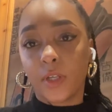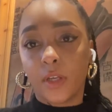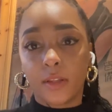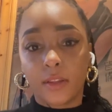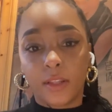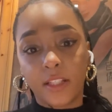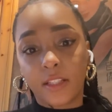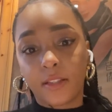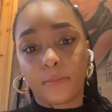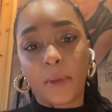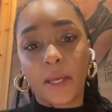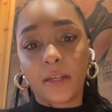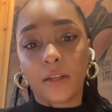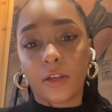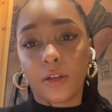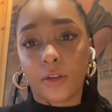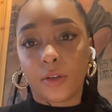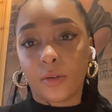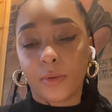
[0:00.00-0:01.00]
this
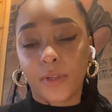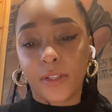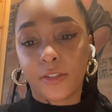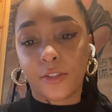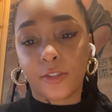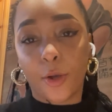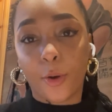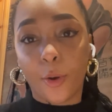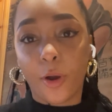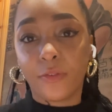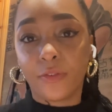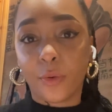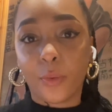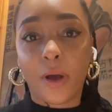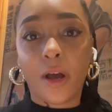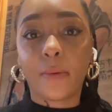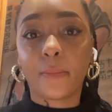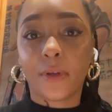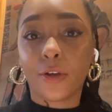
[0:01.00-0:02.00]
menu was so
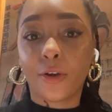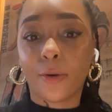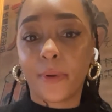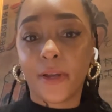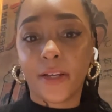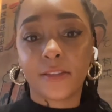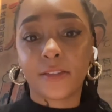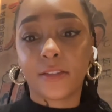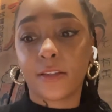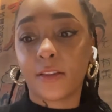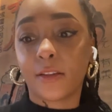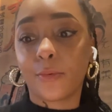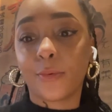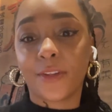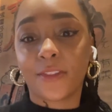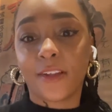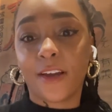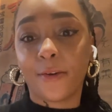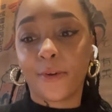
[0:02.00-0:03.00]
overwhelming compared to the
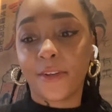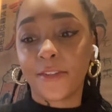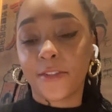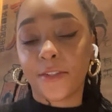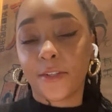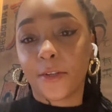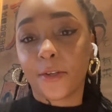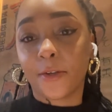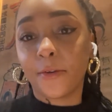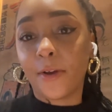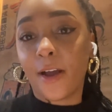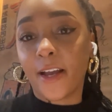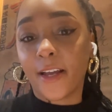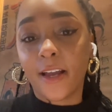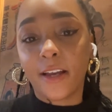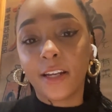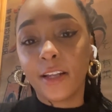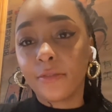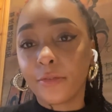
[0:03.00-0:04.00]
one that I went to. I
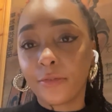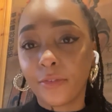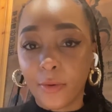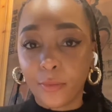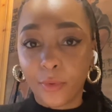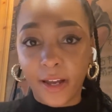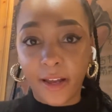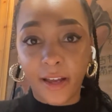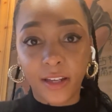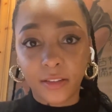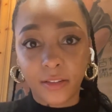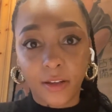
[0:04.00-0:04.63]
can't even find what I had,